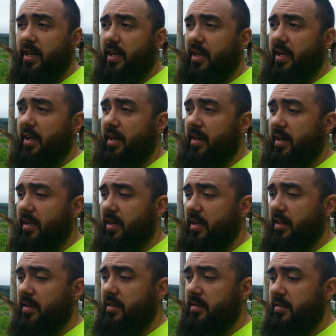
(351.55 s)
and
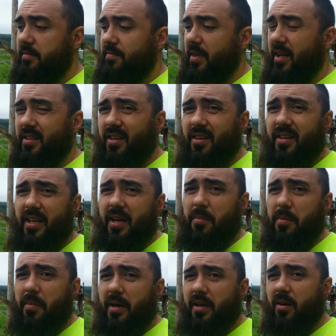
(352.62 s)
I'll turn the
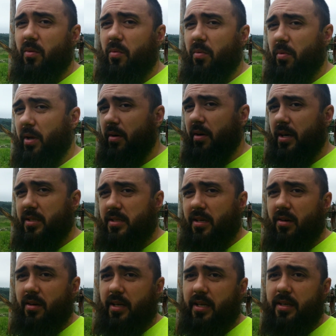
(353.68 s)
camera back on when we get ready to
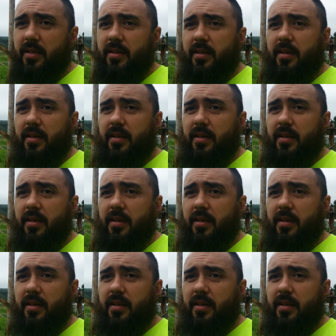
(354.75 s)
saw again.